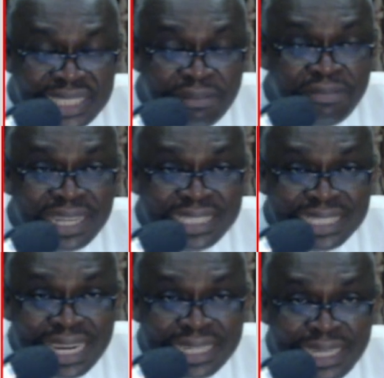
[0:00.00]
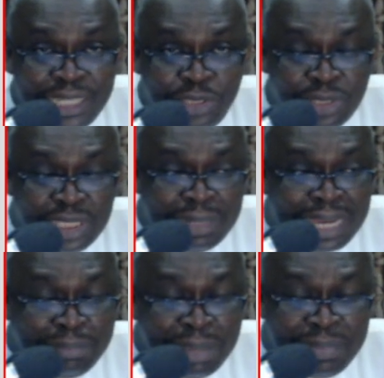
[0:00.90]
a vertical relationship,
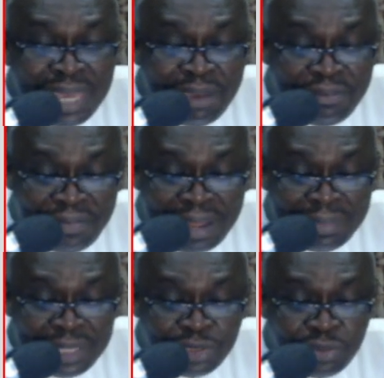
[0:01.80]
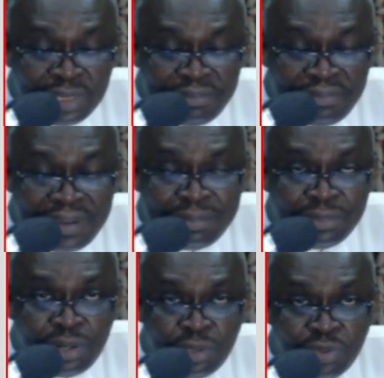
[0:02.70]
like maybe a farmer to the
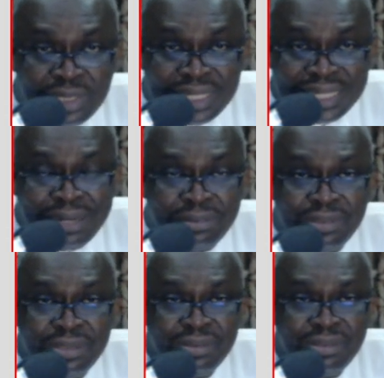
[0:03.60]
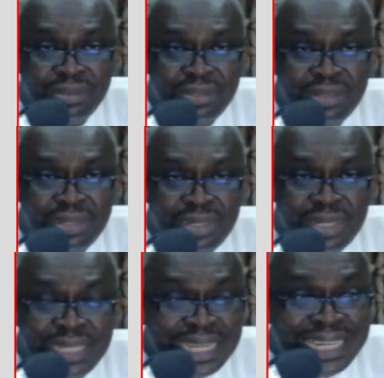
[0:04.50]
farm or to the ground,
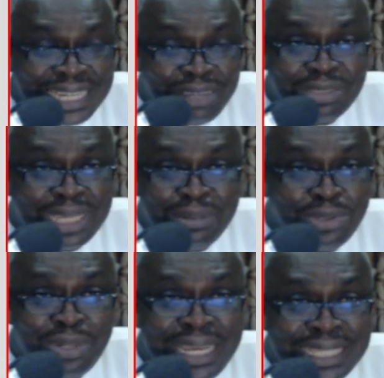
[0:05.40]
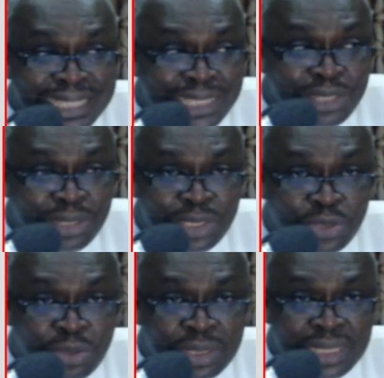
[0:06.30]
the ground keeps on existing on its
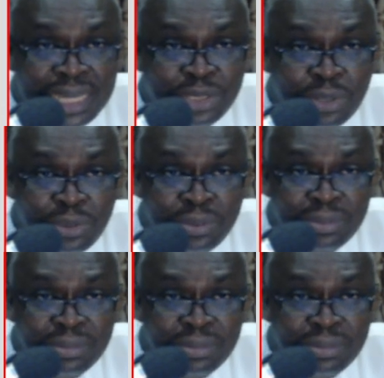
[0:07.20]
own. Yes or no?